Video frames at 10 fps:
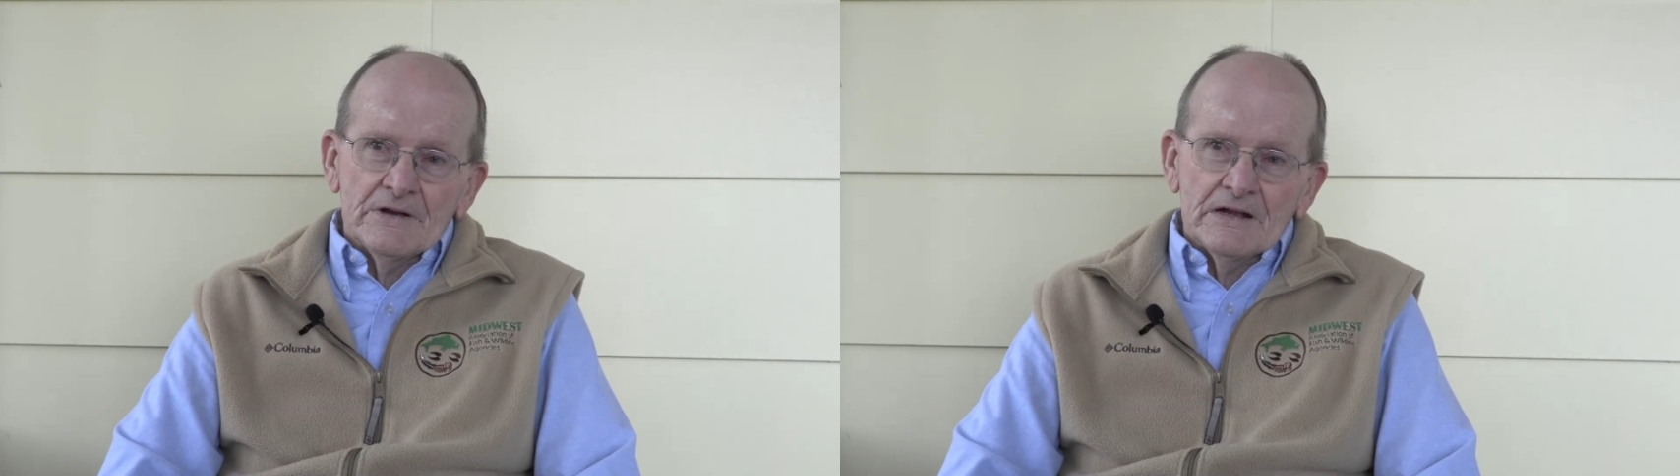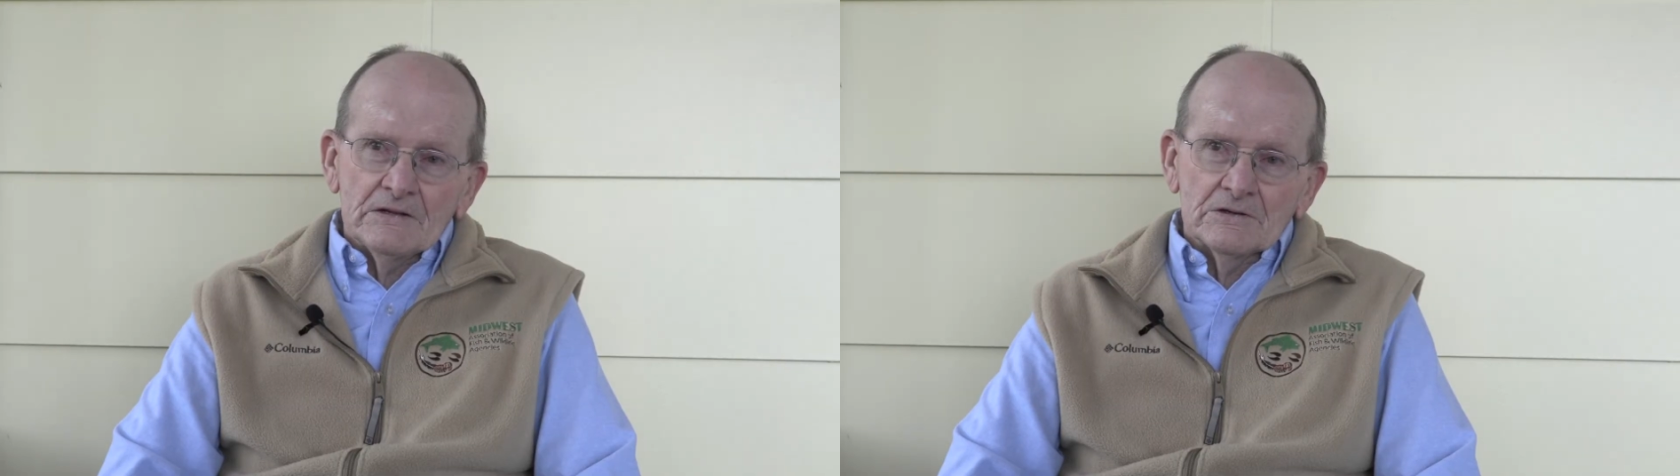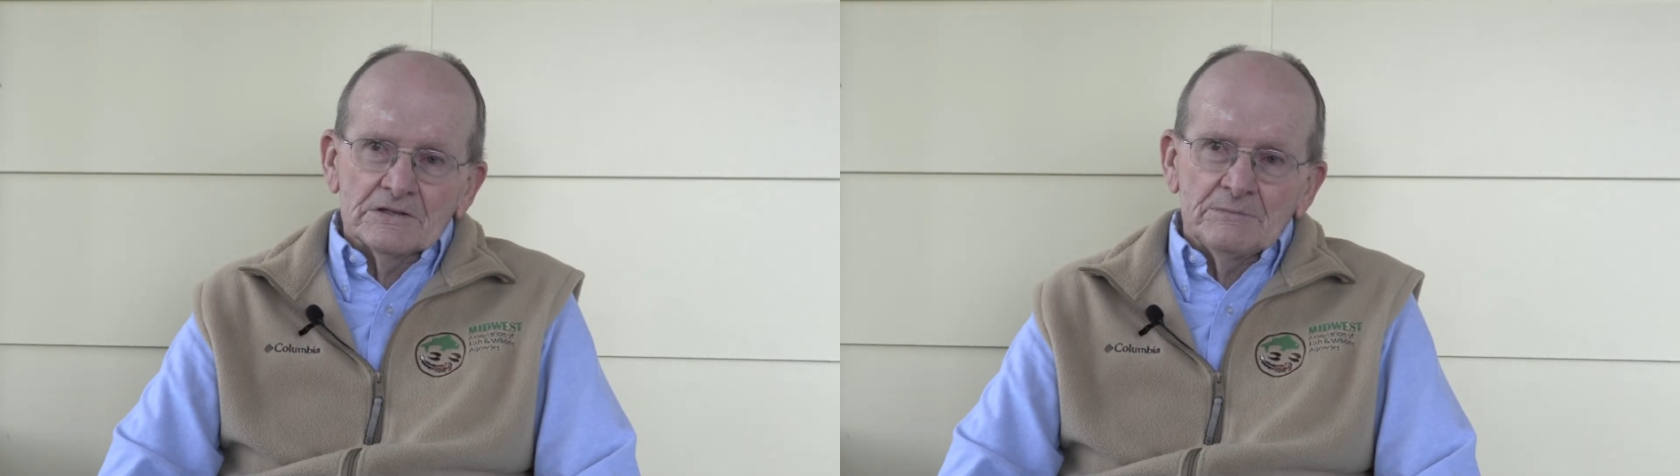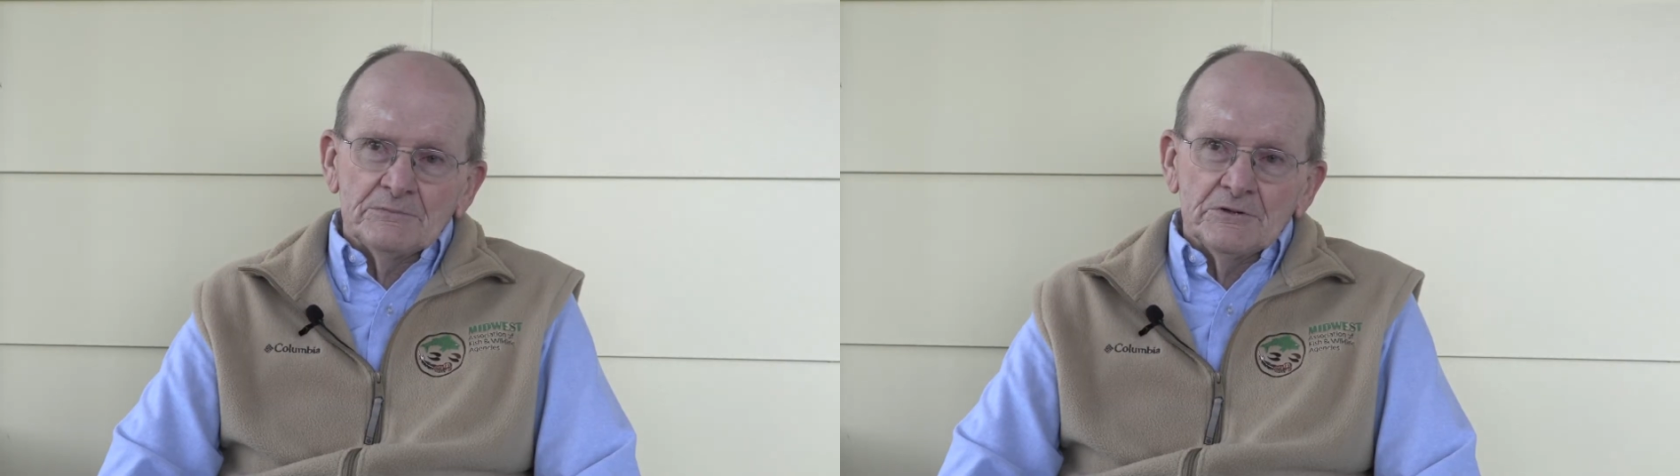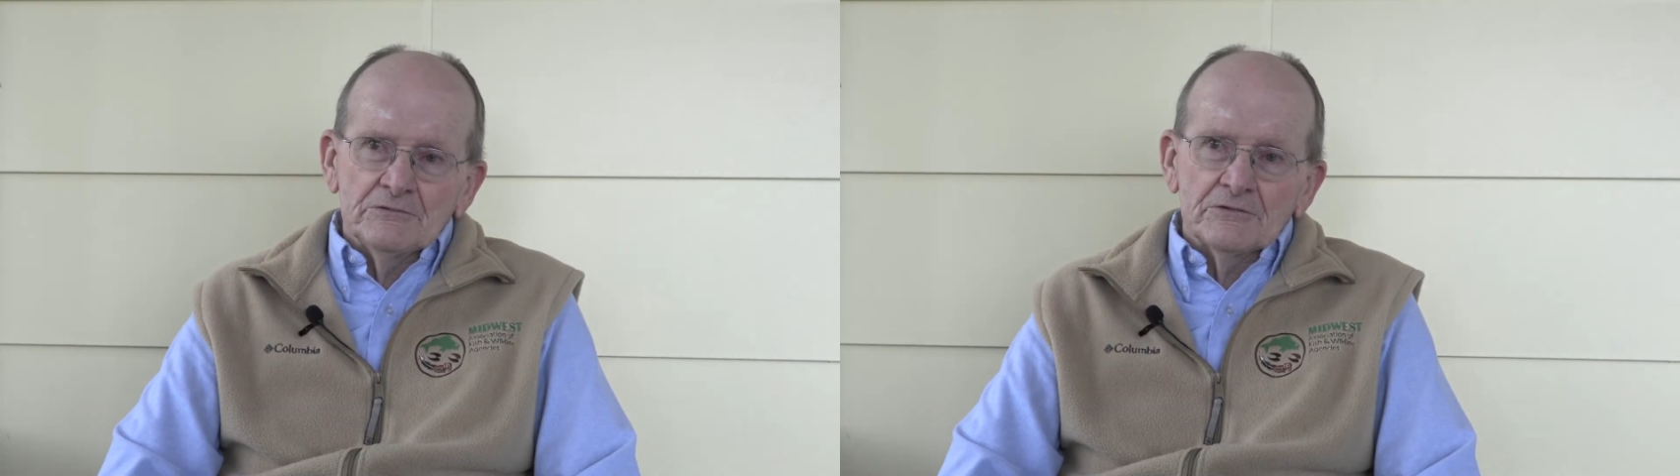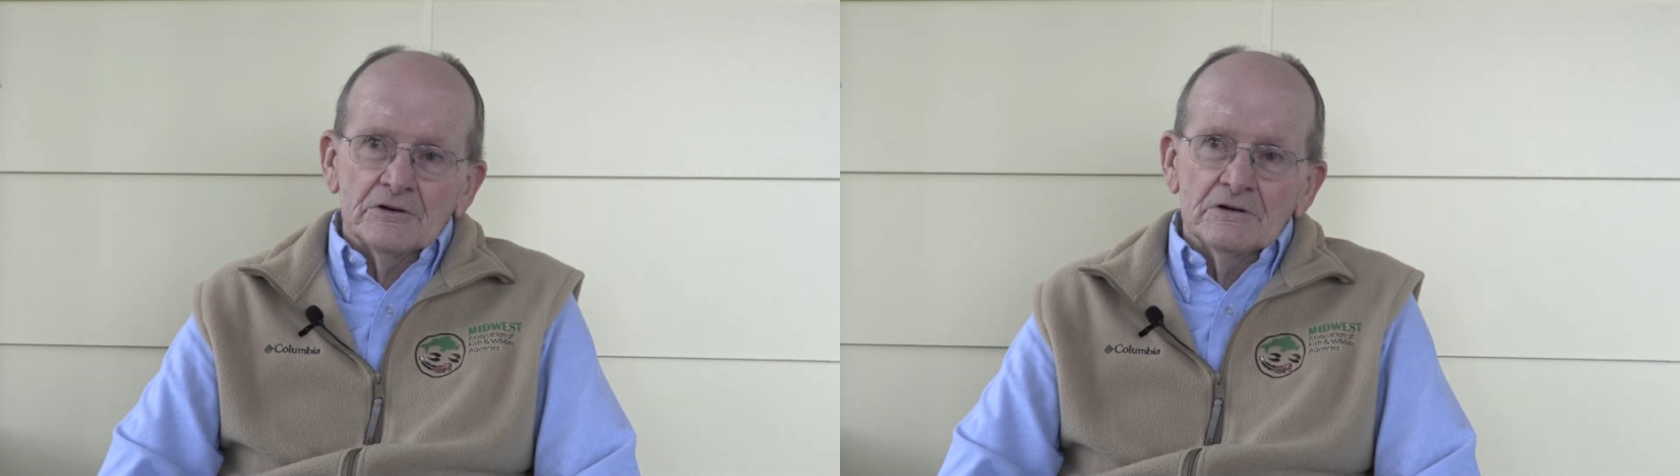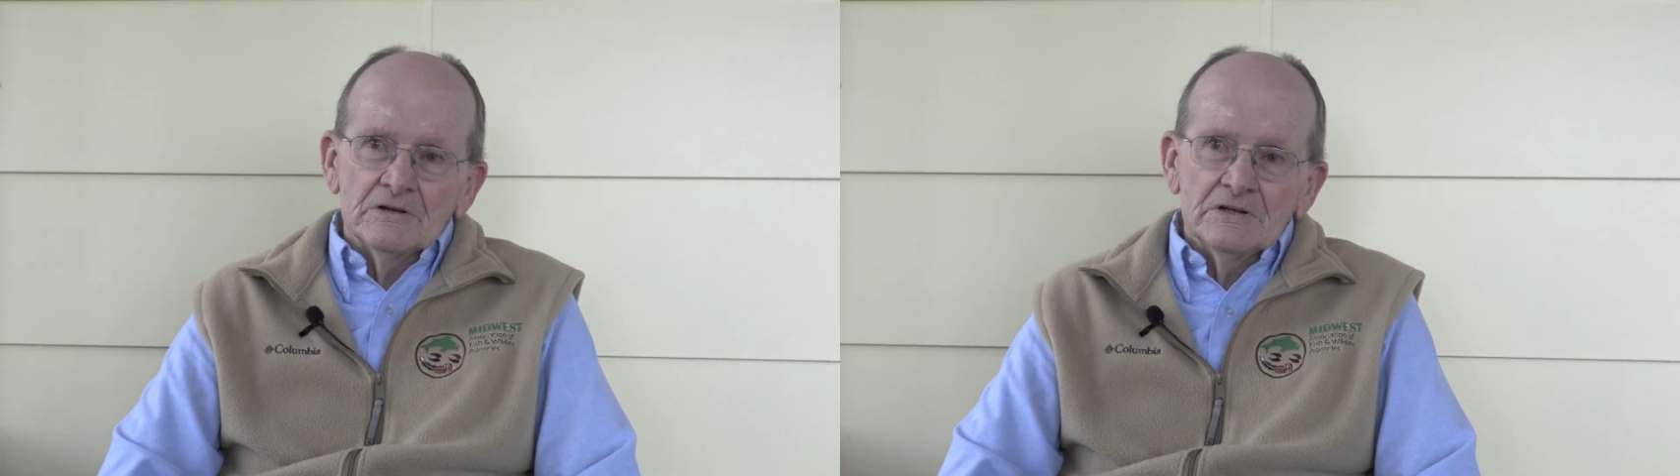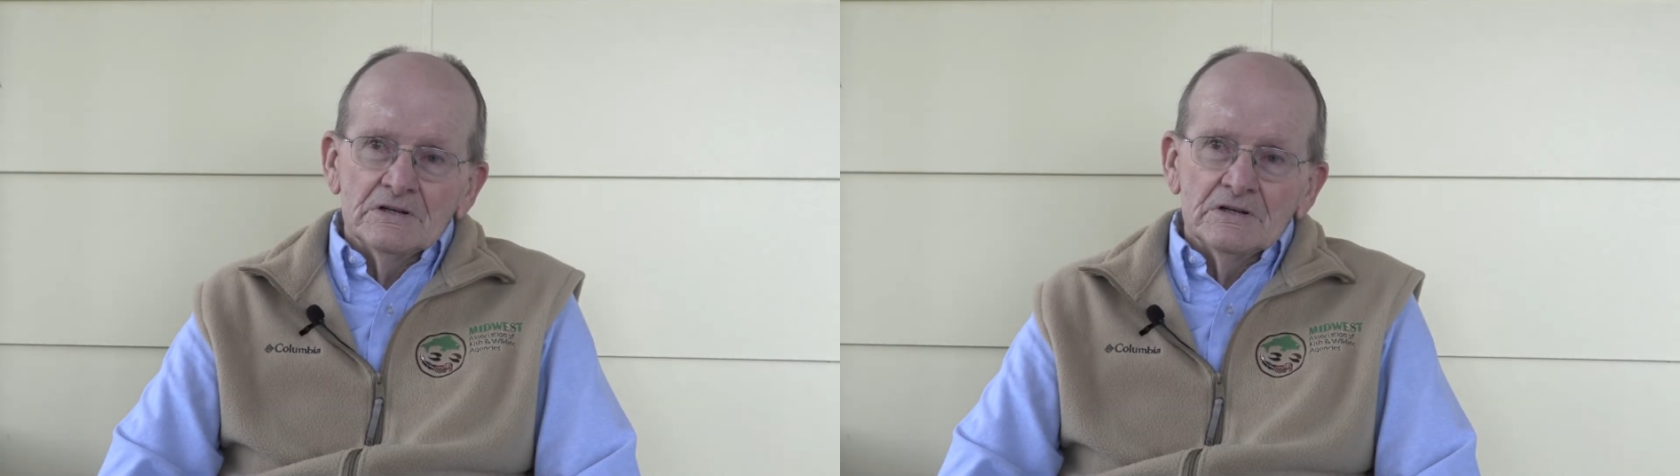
that I looked up to for